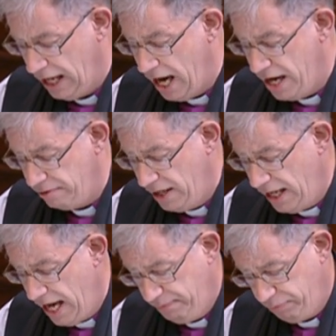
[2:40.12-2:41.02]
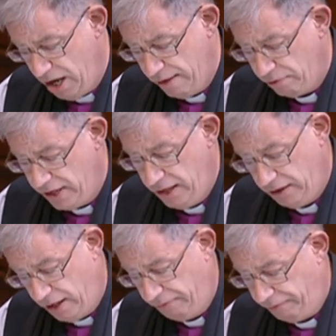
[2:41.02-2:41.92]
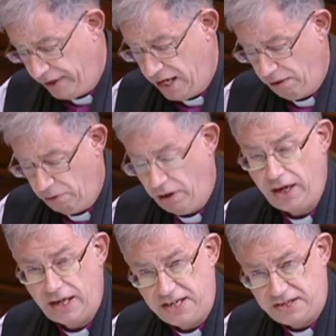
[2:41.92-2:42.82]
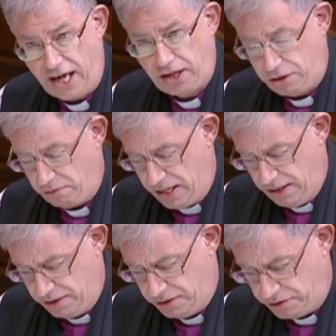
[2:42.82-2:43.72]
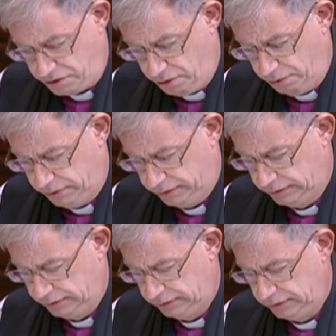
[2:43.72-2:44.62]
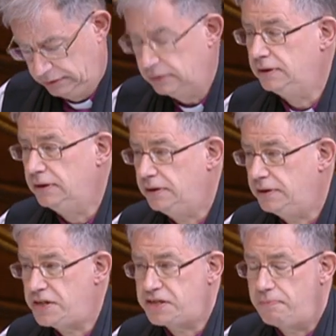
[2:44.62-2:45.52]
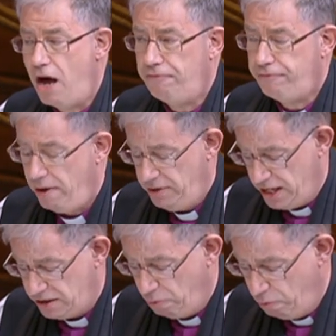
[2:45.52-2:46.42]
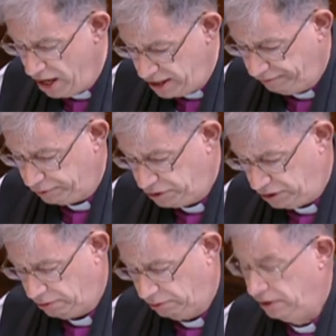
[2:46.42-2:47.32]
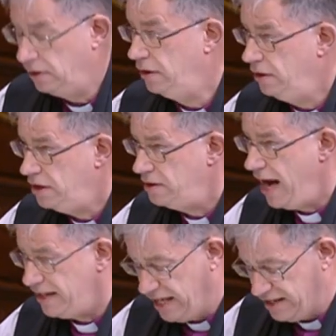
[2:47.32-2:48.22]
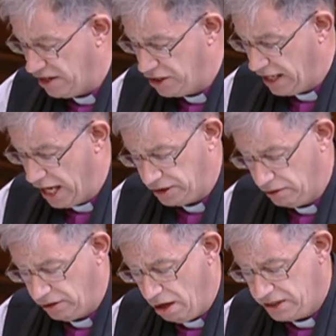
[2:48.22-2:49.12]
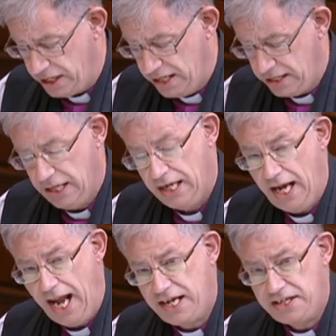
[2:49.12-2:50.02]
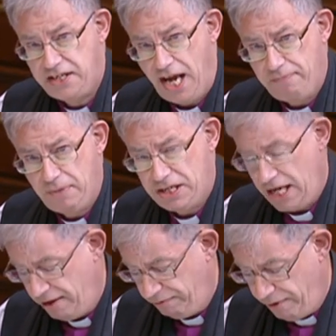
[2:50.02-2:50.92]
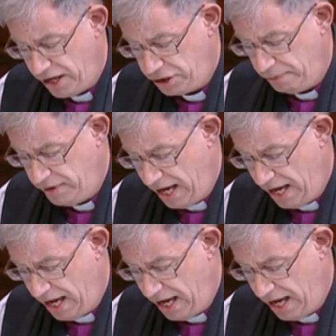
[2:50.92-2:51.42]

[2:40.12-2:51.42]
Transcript: either in late primary, hopefully, or early secondary school. The smartphone is a wonderful tool to access educational content, entertainment and friendship